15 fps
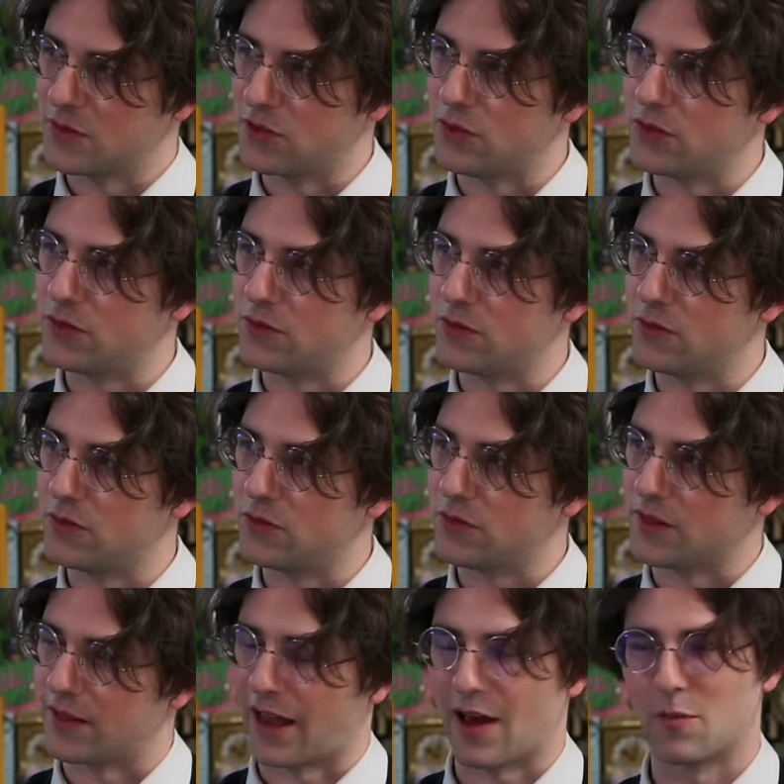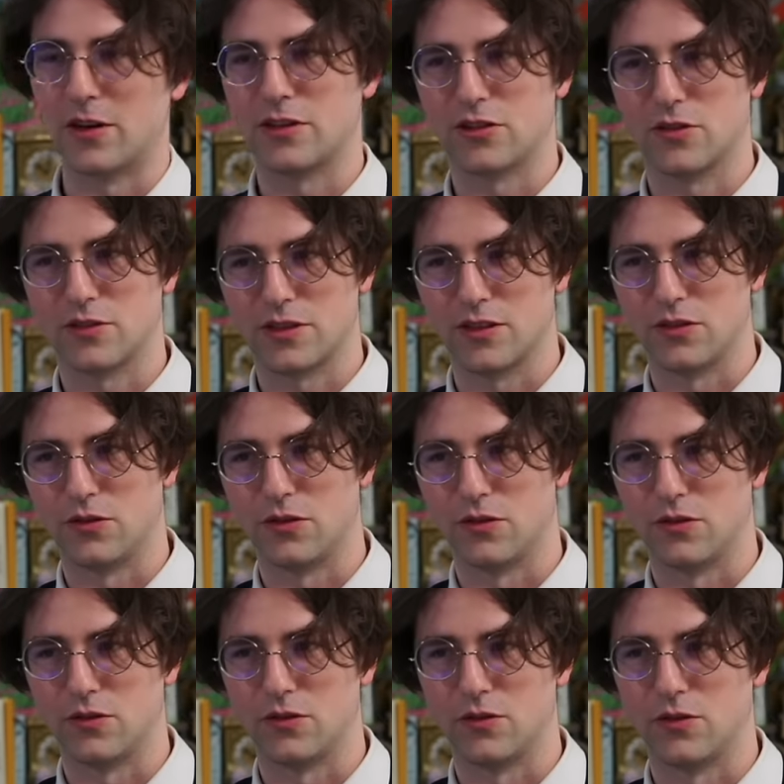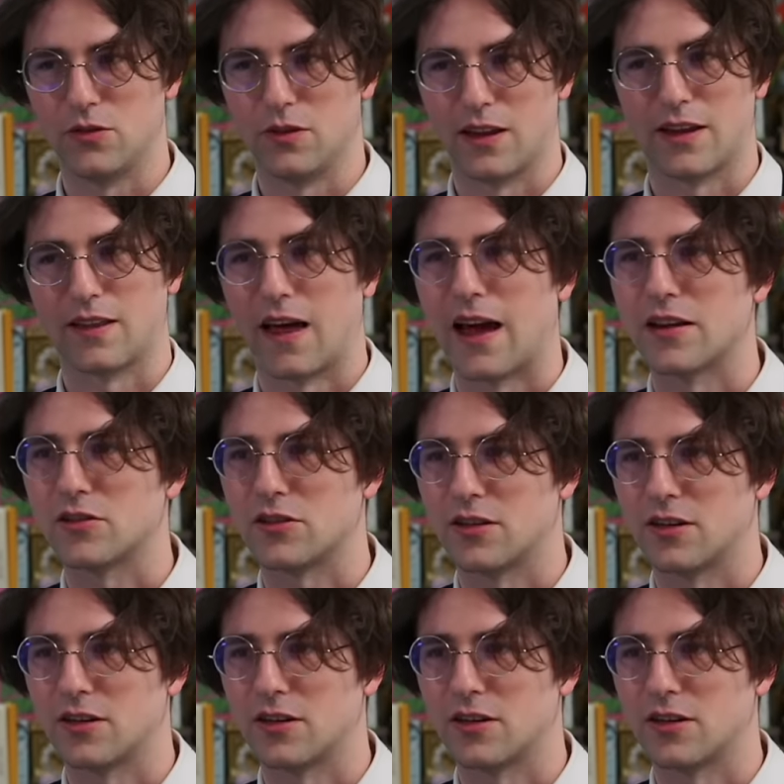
Do you like how many shows did you do like last